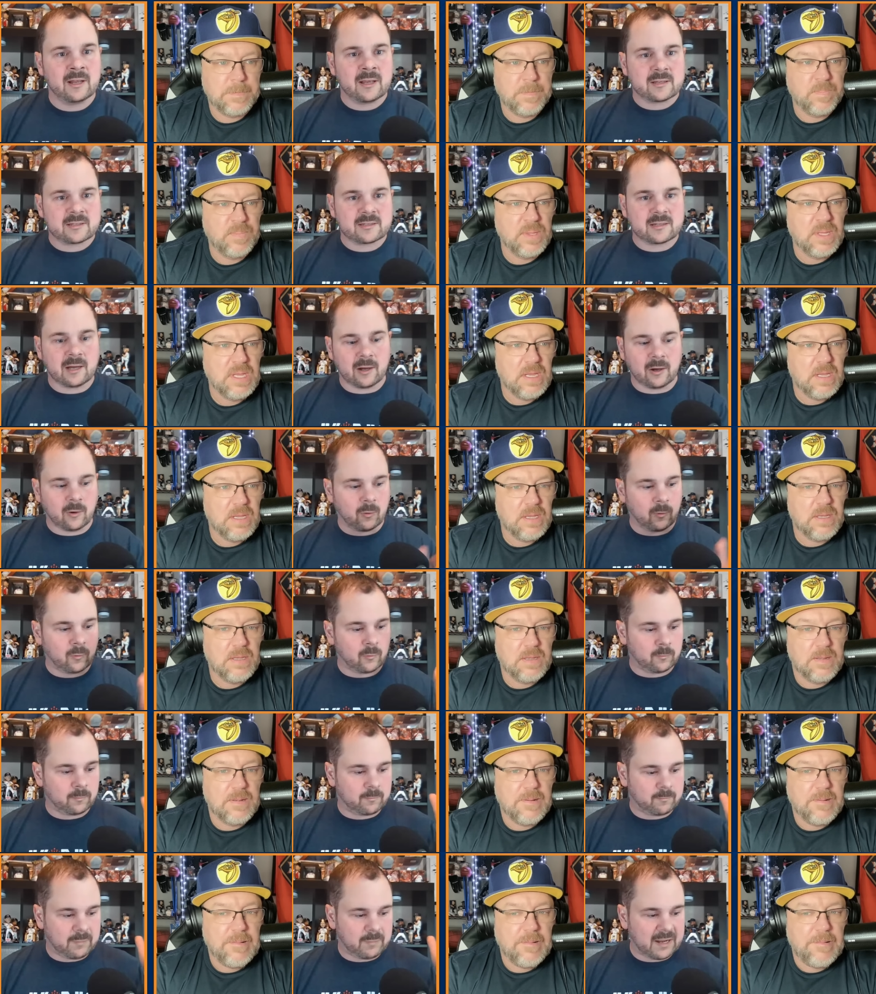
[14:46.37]

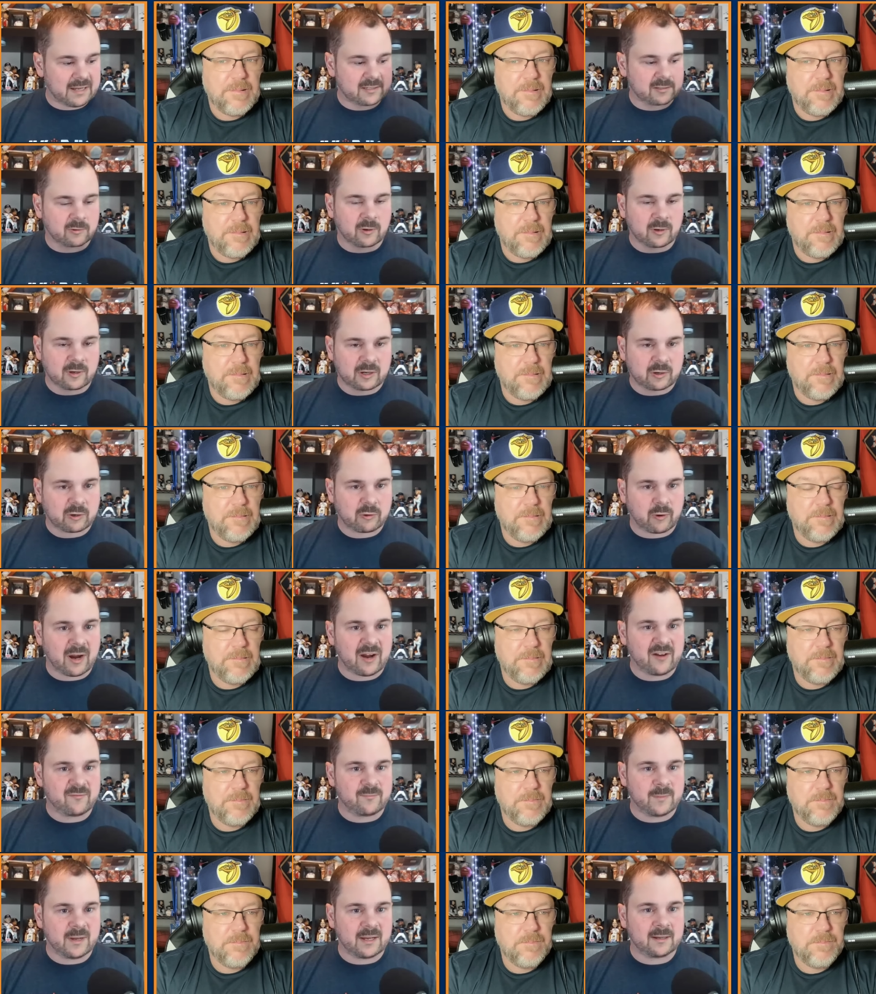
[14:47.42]
Speaker 1: So basically,
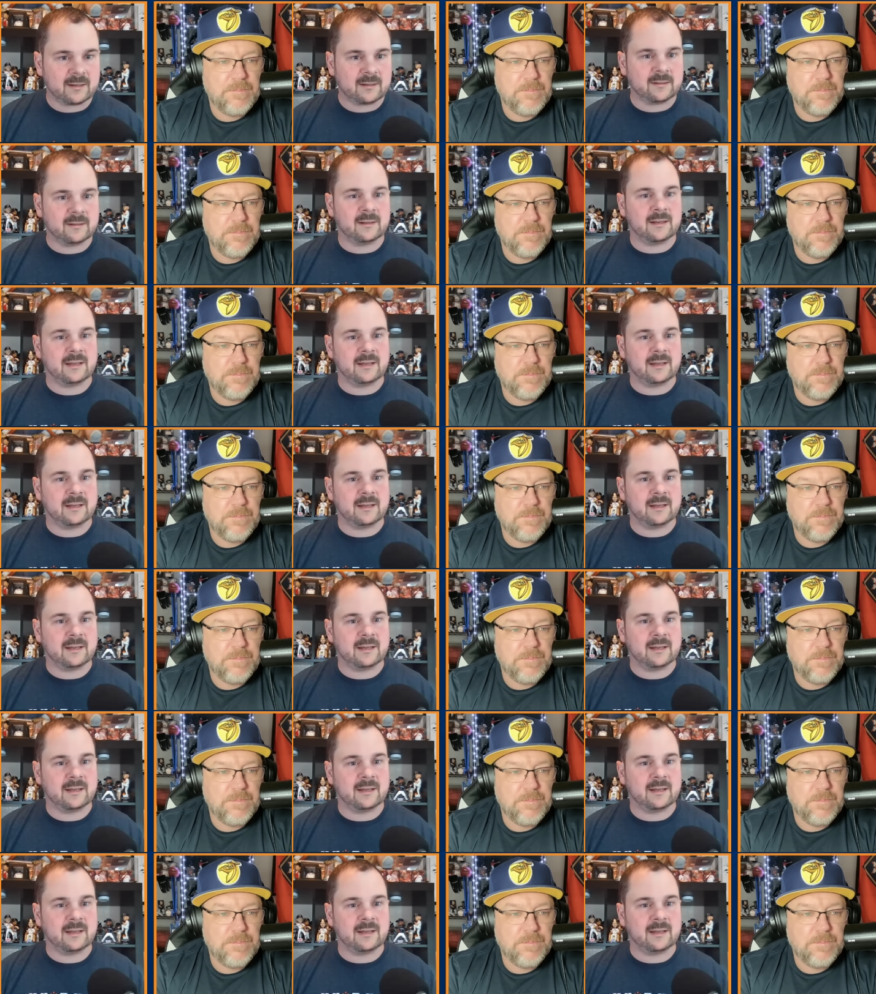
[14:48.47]
Graveman